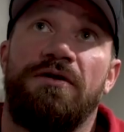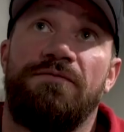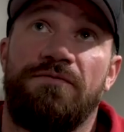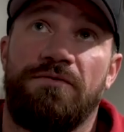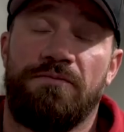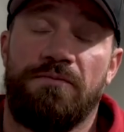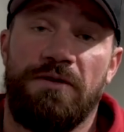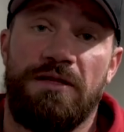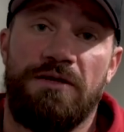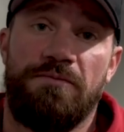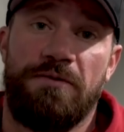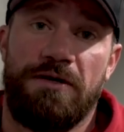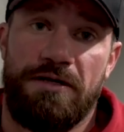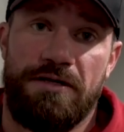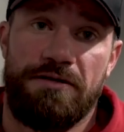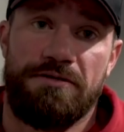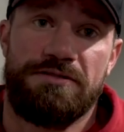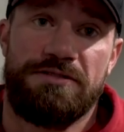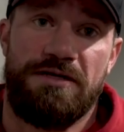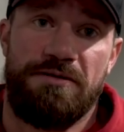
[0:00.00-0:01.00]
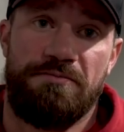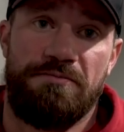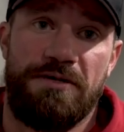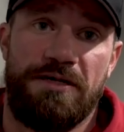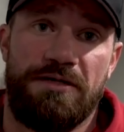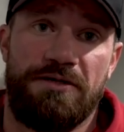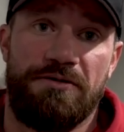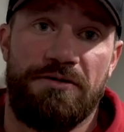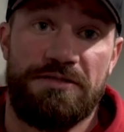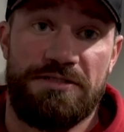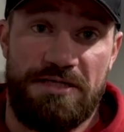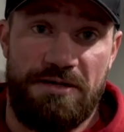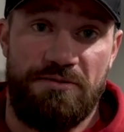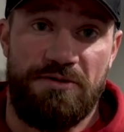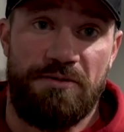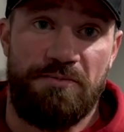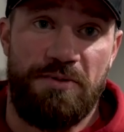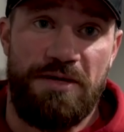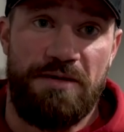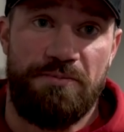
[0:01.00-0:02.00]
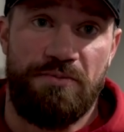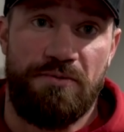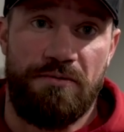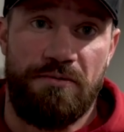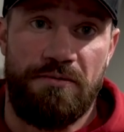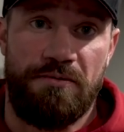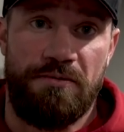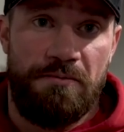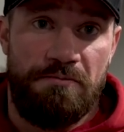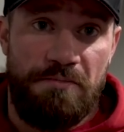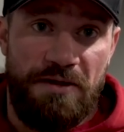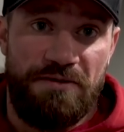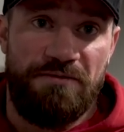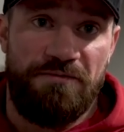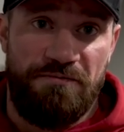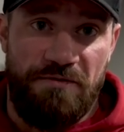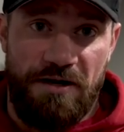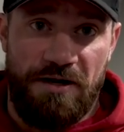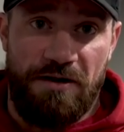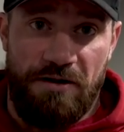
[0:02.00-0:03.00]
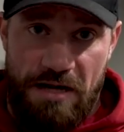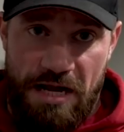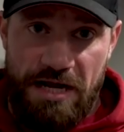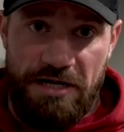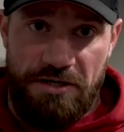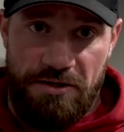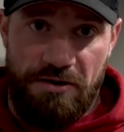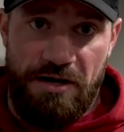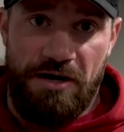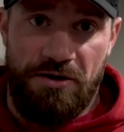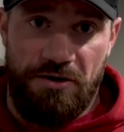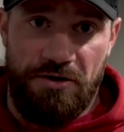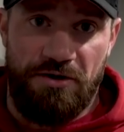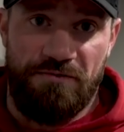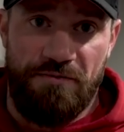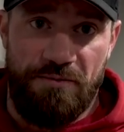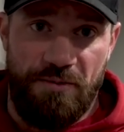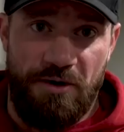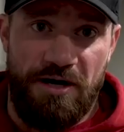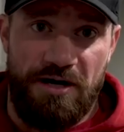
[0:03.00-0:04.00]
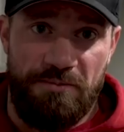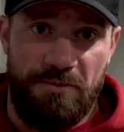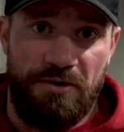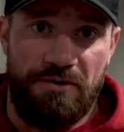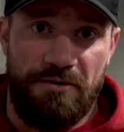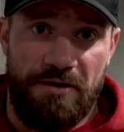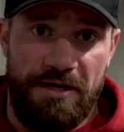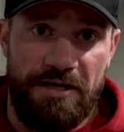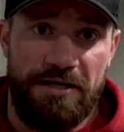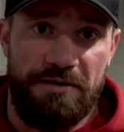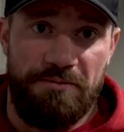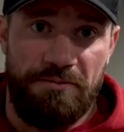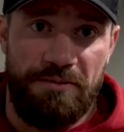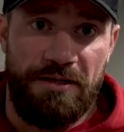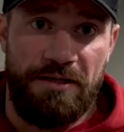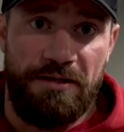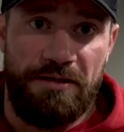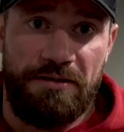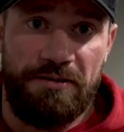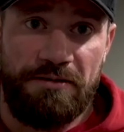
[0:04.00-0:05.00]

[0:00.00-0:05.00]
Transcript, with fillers: If you really want to hear something ignorant, some of the people, motherfucker, I know how good of a bodybuilder I can be.